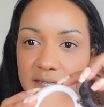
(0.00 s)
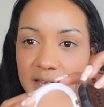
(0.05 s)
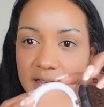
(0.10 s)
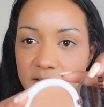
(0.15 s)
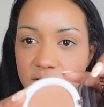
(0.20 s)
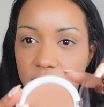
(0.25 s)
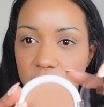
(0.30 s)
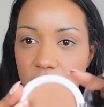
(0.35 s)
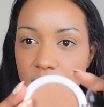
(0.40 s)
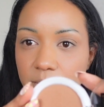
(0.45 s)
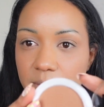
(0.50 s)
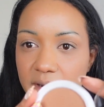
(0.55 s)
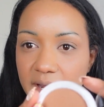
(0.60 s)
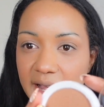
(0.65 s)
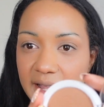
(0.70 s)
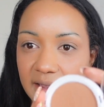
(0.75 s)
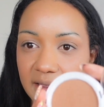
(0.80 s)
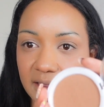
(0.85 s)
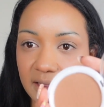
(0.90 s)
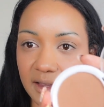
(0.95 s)
Desert, but
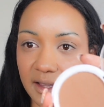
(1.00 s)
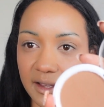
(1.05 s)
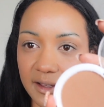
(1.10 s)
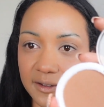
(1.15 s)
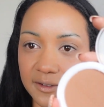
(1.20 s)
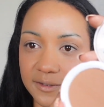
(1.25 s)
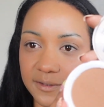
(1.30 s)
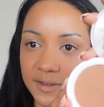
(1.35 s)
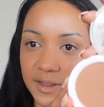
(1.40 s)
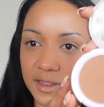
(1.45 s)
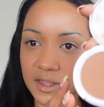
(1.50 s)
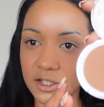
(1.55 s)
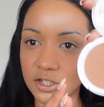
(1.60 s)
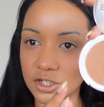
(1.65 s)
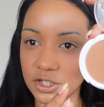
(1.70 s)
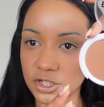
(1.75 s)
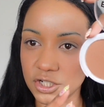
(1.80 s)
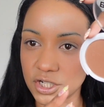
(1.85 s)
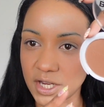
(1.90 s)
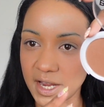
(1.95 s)
I love the
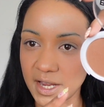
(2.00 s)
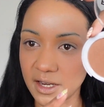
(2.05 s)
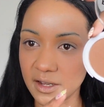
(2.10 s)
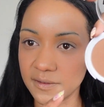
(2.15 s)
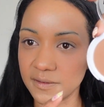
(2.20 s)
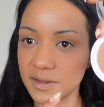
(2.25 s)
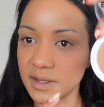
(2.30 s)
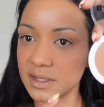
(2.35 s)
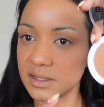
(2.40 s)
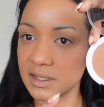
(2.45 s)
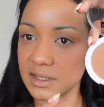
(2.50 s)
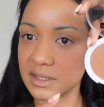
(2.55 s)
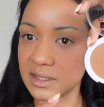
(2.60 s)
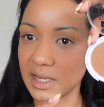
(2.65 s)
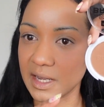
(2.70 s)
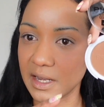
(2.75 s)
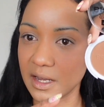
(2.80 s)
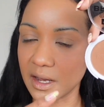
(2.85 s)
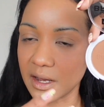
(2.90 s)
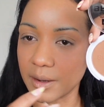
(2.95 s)
shade of this. It's
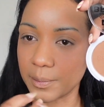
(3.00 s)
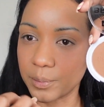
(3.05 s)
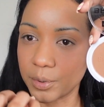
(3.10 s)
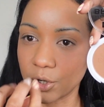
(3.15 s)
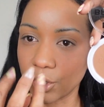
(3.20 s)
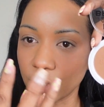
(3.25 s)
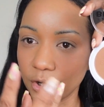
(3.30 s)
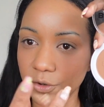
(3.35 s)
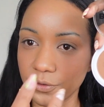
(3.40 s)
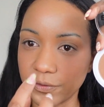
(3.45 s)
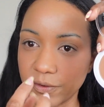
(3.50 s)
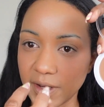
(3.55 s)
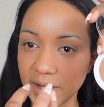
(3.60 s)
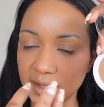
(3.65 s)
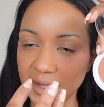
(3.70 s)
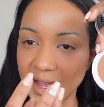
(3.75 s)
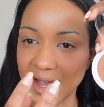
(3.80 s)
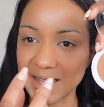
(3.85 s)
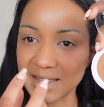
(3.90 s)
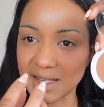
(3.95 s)
like a
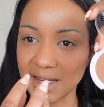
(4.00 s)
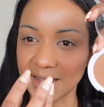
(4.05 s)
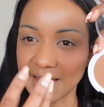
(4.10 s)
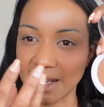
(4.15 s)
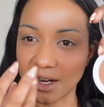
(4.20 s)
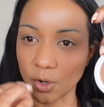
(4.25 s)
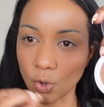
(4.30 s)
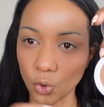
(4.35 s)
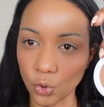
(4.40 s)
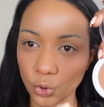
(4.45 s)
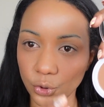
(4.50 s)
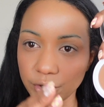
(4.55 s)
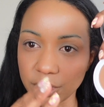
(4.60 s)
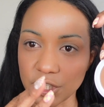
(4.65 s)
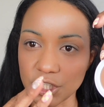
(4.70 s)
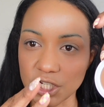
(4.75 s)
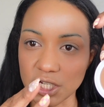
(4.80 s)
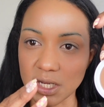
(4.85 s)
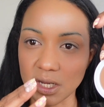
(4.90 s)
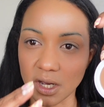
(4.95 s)
perfect, has like that
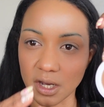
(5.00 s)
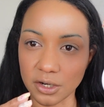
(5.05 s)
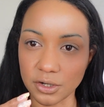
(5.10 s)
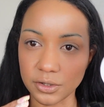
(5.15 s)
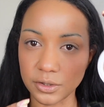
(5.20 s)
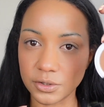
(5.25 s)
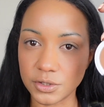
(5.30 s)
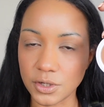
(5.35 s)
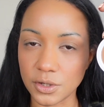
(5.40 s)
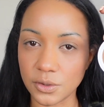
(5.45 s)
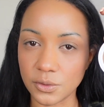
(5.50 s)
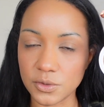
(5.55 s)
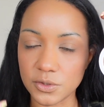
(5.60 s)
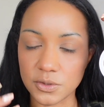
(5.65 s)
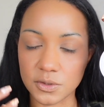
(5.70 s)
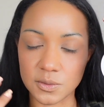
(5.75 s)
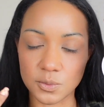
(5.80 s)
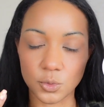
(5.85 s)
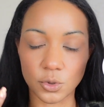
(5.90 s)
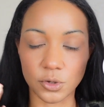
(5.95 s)
orangey undertone,
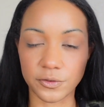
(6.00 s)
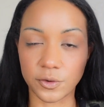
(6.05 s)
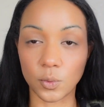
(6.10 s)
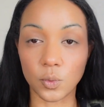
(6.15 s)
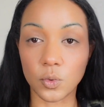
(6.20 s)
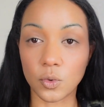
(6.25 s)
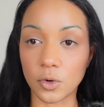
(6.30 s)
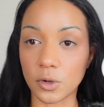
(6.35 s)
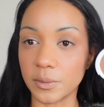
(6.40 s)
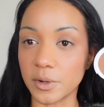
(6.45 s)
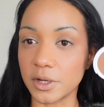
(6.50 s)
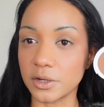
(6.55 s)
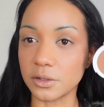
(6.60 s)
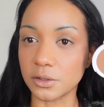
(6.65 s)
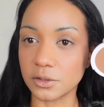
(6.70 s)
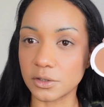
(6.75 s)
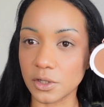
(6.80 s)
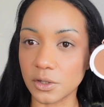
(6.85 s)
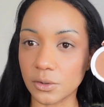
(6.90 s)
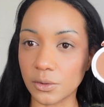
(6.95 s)
so it's more of a warm
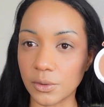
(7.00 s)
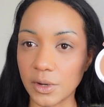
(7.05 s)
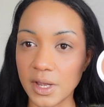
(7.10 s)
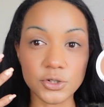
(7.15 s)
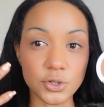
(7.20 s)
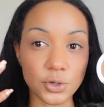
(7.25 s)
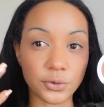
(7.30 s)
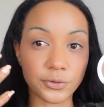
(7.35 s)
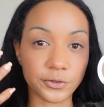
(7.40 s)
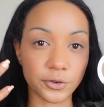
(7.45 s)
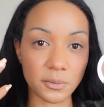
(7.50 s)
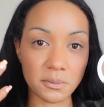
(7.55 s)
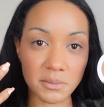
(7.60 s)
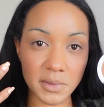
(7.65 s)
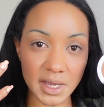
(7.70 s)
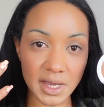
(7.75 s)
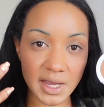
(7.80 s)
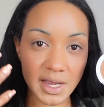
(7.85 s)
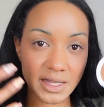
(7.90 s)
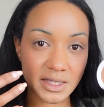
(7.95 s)
undertone. So for
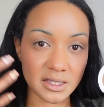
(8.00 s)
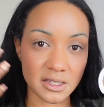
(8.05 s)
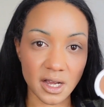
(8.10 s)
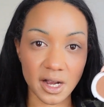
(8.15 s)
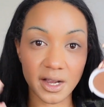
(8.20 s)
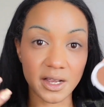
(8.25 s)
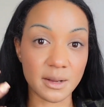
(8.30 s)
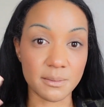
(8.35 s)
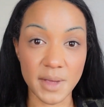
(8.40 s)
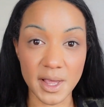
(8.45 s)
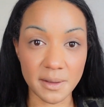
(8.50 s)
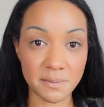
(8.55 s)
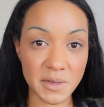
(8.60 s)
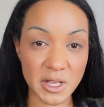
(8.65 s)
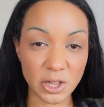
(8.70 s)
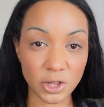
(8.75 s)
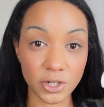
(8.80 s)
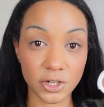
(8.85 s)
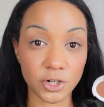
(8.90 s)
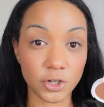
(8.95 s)
me, it's not gonna make
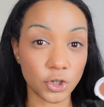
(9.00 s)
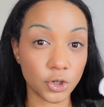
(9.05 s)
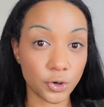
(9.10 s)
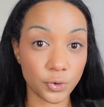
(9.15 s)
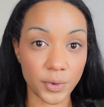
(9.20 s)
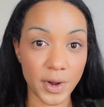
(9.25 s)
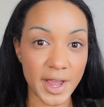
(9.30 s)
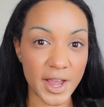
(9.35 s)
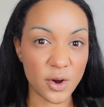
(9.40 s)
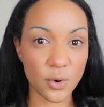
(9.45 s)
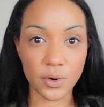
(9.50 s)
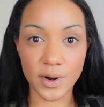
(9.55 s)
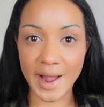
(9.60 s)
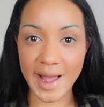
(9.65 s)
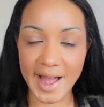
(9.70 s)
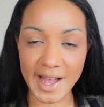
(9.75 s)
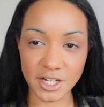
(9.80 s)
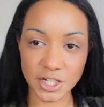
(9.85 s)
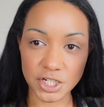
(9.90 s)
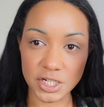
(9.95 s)
me look gray or
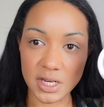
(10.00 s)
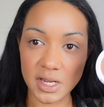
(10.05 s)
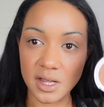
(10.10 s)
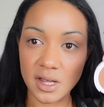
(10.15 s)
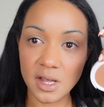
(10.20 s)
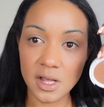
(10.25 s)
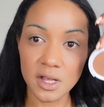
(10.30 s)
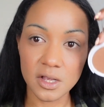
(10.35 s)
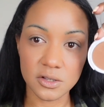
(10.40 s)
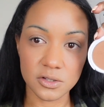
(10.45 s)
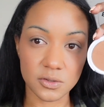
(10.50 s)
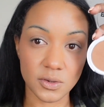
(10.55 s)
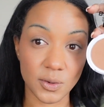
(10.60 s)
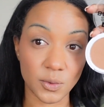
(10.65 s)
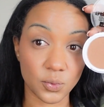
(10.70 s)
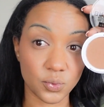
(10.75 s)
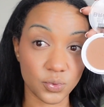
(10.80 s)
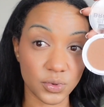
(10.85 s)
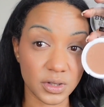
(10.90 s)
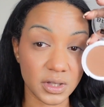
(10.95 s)
ashy, so I
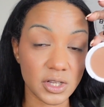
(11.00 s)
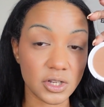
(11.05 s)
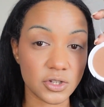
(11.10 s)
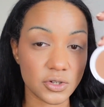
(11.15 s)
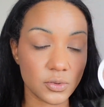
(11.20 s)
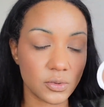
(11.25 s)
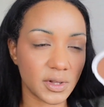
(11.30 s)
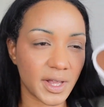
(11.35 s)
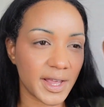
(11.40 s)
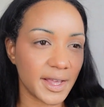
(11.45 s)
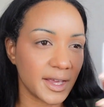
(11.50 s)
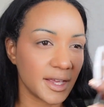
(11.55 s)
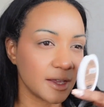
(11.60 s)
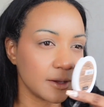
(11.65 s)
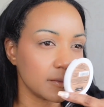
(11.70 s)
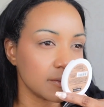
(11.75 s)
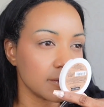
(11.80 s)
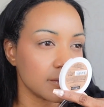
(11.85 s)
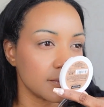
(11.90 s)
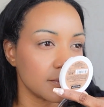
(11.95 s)
really do like
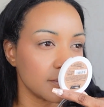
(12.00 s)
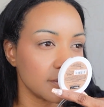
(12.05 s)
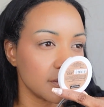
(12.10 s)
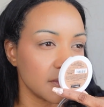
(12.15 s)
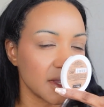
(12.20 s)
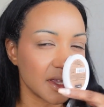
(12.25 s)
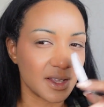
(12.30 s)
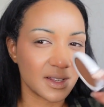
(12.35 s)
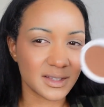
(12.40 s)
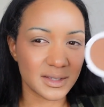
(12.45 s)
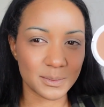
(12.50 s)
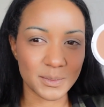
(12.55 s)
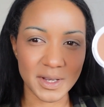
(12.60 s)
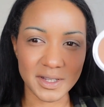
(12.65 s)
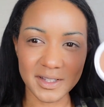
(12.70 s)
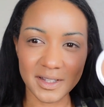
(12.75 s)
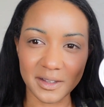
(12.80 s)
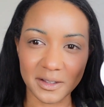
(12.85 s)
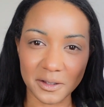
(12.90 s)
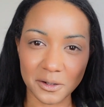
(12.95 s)
it. And it
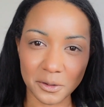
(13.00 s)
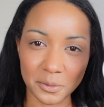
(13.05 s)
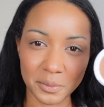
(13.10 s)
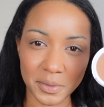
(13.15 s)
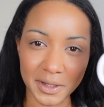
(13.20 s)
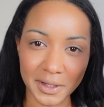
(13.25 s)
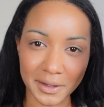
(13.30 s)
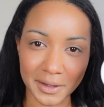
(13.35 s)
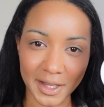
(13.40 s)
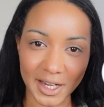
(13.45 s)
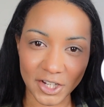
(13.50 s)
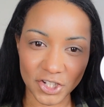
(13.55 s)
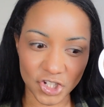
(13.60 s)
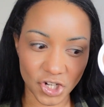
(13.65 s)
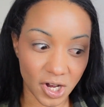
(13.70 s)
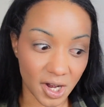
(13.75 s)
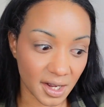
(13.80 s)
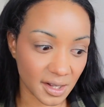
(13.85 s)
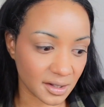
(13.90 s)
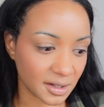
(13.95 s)
smells a little bit like
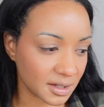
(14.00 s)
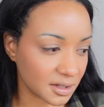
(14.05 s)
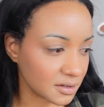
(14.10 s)
chocolate.